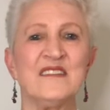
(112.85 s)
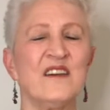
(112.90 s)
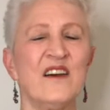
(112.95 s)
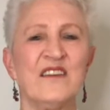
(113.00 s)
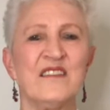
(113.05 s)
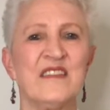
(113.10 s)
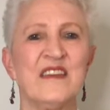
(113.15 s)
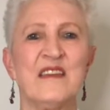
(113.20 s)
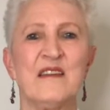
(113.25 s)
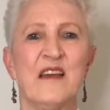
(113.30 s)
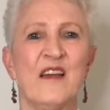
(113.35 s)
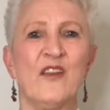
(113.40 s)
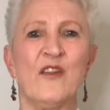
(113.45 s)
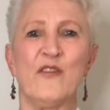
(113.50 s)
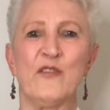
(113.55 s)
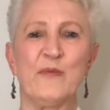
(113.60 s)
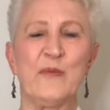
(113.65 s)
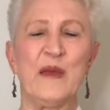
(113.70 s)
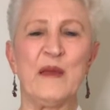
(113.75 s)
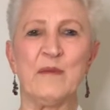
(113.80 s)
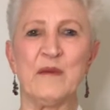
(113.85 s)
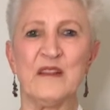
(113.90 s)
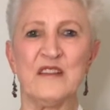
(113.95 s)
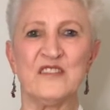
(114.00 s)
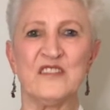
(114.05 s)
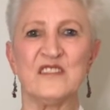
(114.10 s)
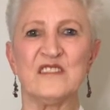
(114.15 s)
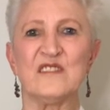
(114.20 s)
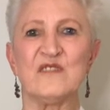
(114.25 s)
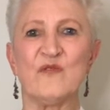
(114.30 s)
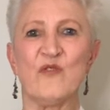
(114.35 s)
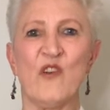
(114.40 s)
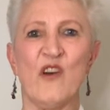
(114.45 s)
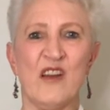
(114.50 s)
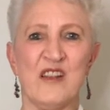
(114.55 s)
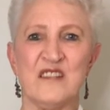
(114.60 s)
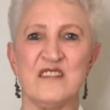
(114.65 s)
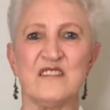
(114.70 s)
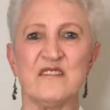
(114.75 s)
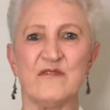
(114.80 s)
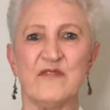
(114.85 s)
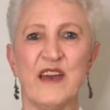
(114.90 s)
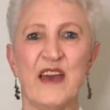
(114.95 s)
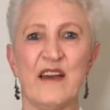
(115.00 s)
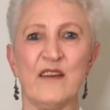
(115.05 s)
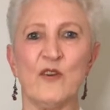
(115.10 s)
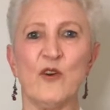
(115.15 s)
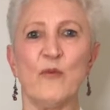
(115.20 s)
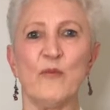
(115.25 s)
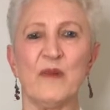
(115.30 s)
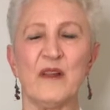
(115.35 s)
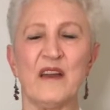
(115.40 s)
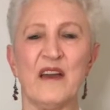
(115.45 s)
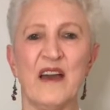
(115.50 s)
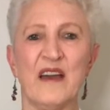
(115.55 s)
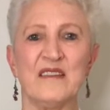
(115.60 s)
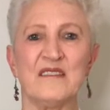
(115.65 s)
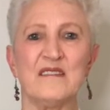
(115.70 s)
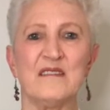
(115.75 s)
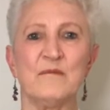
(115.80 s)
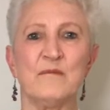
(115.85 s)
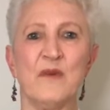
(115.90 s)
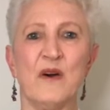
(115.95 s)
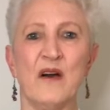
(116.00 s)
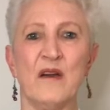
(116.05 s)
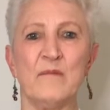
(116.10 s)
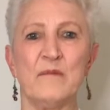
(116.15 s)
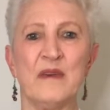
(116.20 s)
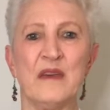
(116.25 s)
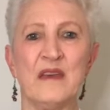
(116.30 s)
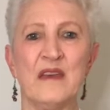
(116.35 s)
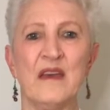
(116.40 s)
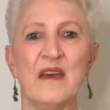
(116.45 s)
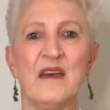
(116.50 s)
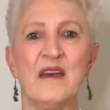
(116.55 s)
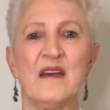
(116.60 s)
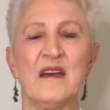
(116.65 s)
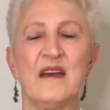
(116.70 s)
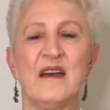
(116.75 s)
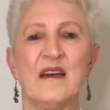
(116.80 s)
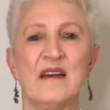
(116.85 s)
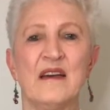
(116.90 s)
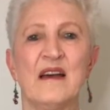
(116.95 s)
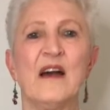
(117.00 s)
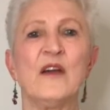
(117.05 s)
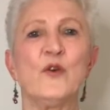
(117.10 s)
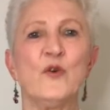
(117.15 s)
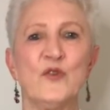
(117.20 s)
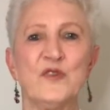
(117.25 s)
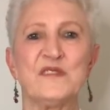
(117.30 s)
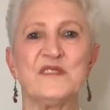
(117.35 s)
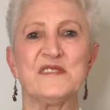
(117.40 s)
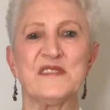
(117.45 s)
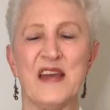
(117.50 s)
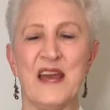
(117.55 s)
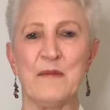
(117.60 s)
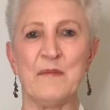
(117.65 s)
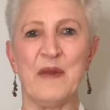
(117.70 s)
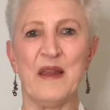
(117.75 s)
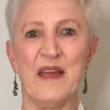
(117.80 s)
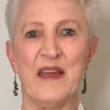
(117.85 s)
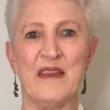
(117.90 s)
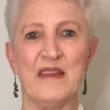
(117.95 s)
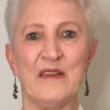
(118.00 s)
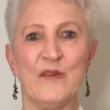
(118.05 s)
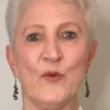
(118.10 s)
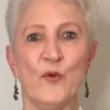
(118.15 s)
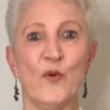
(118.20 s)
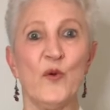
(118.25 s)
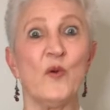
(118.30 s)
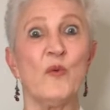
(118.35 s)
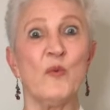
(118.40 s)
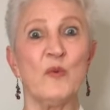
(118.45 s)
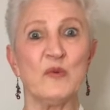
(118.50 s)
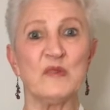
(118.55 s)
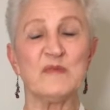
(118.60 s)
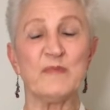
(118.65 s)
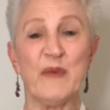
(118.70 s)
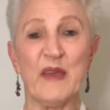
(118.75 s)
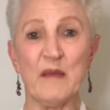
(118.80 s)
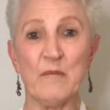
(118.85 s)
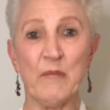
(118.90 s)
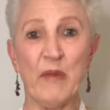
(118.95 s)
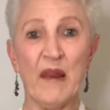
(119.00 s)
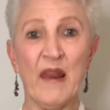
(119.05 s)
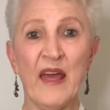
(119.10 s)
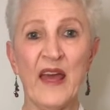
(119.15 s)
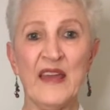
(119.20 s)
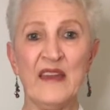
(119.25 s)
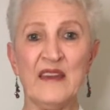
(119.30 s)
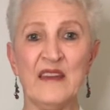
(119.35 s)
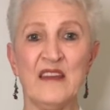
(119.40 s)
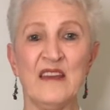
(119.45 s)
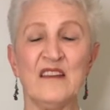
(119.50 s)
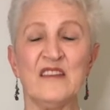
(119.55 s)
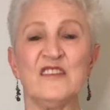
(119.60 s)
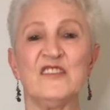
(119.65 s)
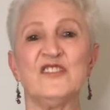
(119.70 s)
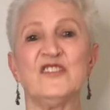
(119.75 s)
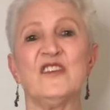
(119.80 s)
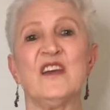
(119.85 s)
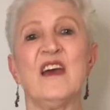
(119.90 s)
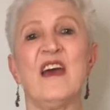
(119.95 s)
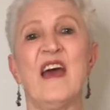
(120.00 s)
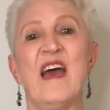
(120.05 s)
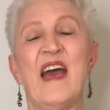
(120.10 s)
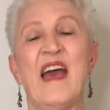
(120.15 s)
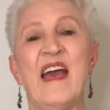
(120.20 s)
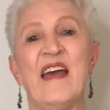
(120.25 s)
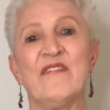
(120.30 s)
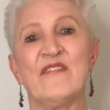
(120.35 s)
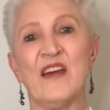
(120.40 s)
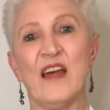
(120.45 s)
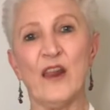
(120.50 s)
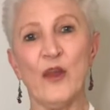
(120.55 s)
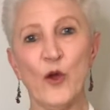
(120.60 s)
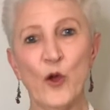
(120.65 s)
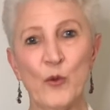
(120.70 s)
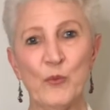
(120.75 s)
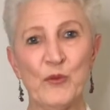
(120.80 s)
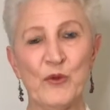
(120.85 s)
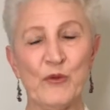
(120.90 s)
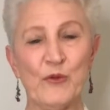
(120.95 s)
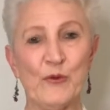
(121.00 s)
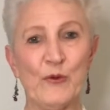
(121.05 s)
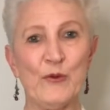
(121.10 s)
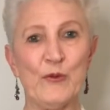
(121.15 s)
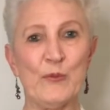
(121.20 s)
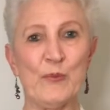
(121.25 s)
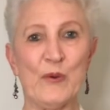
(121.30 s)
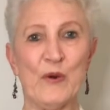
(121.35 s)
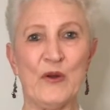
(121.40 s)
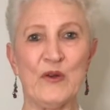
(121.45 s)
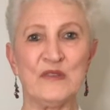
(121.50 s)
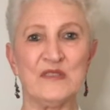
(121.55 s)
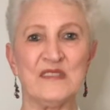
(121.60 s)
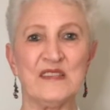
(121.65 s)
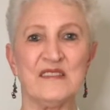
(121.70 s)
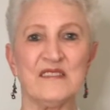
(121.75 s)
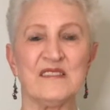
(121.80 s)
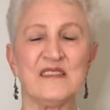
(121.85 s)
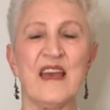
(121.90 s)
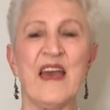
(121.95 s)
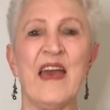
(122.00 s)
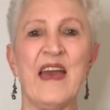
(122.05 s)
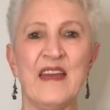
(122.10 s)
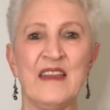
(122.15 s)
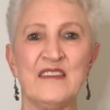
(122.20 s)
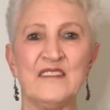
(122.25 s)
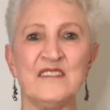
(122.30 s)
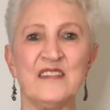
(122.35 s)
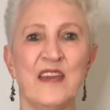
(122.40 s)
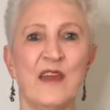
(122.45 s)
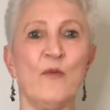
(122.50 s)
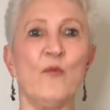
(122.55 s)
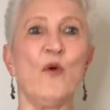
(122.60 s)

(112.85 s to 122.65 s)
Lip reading: I think a lot of people are just frightened of how complicated it might be. A good estate planning lawyer will speak plain English and they'll help you through the process, and it